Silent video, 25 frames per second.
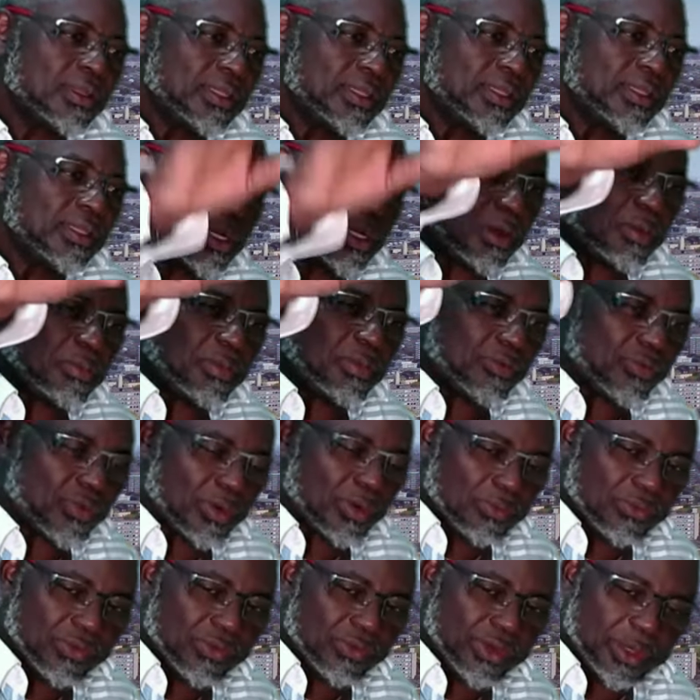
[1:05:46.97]
They are coming
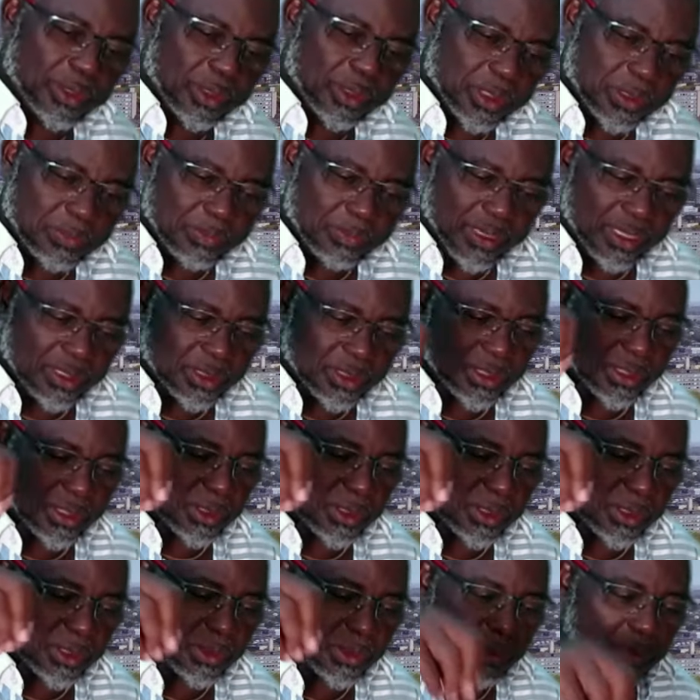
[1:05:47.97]
from various
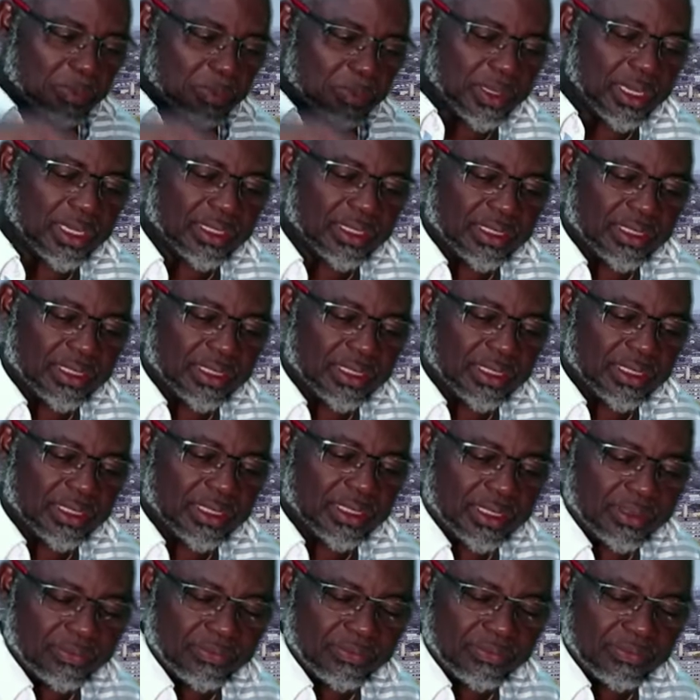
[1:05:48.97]
branches to be at the evening.
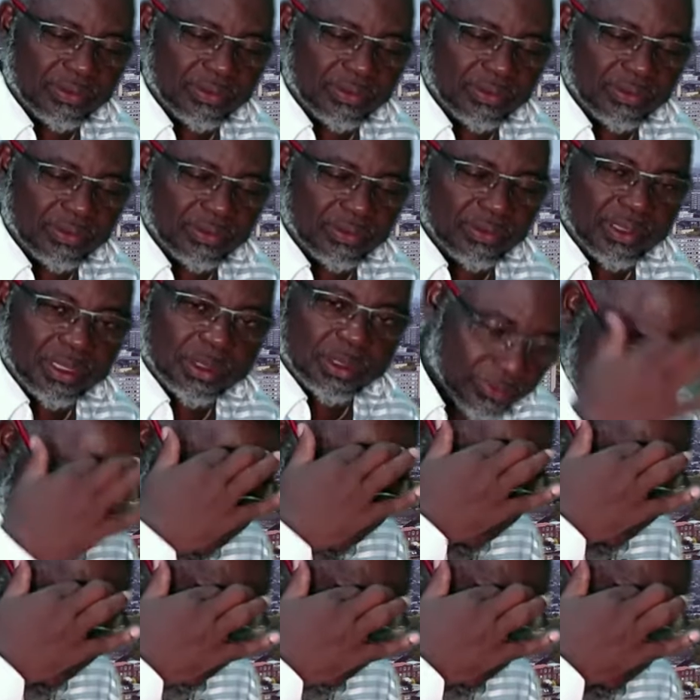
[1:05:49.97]

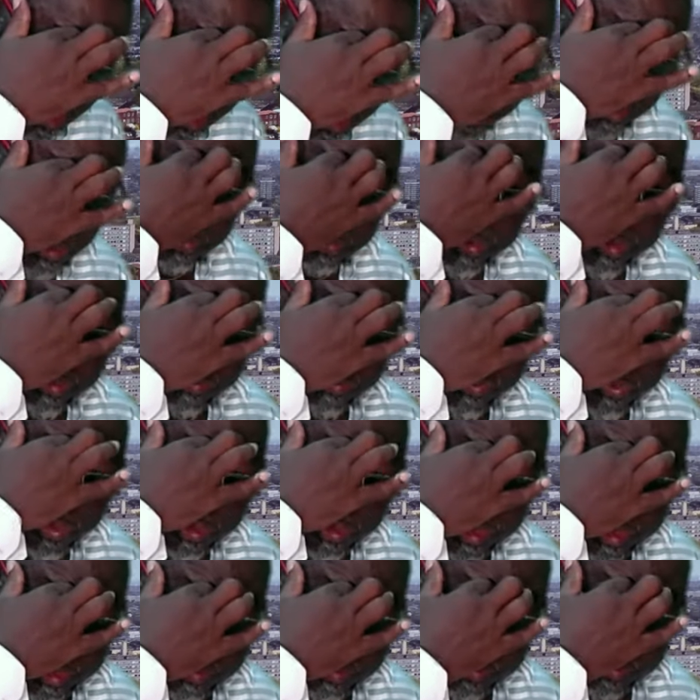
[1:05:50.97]
We're praying
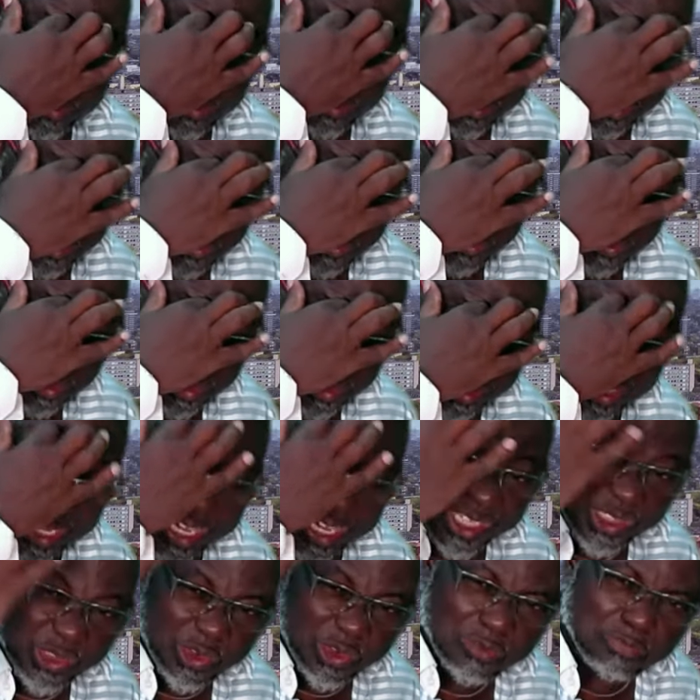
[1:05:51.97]
for them. It's also a
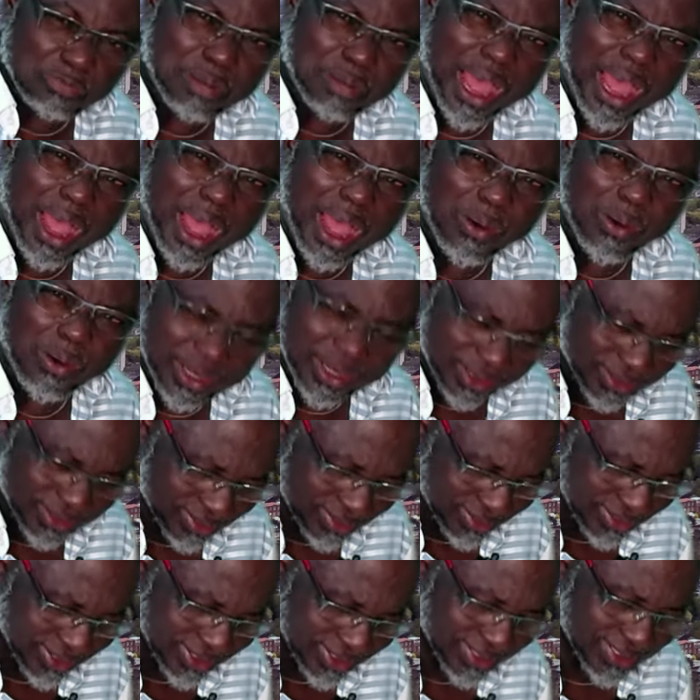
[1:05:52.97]
night of power.
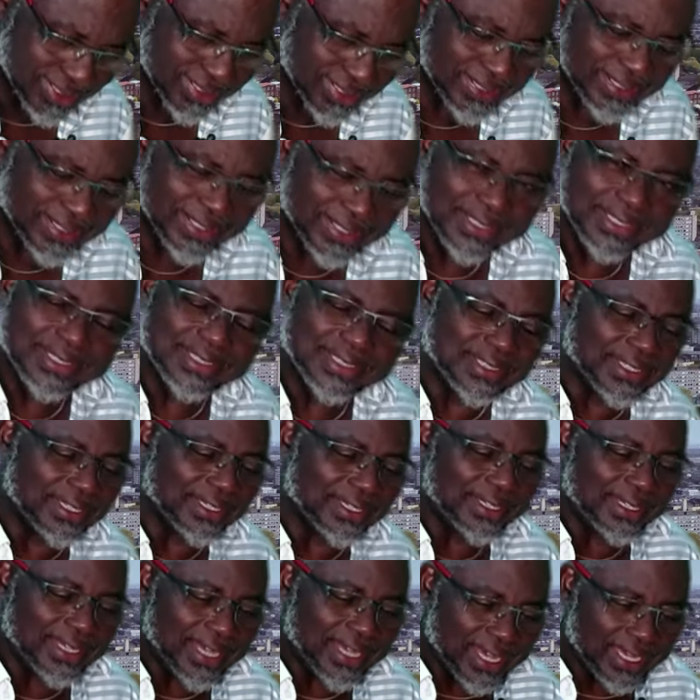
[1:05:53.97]
It's a
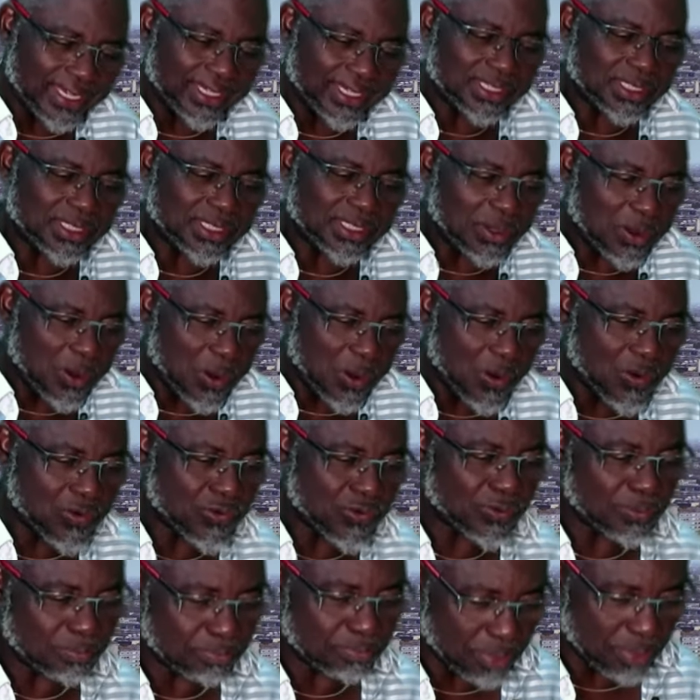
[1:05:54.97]
night of
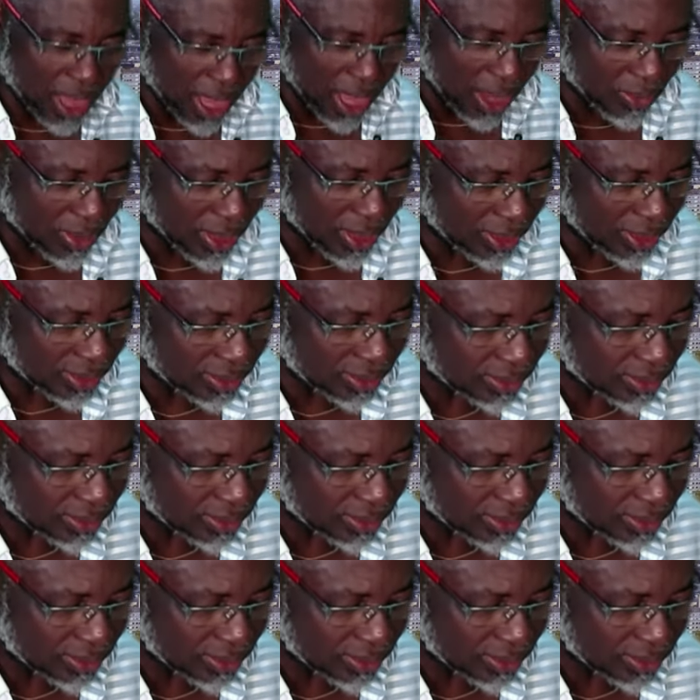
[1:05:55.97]
power.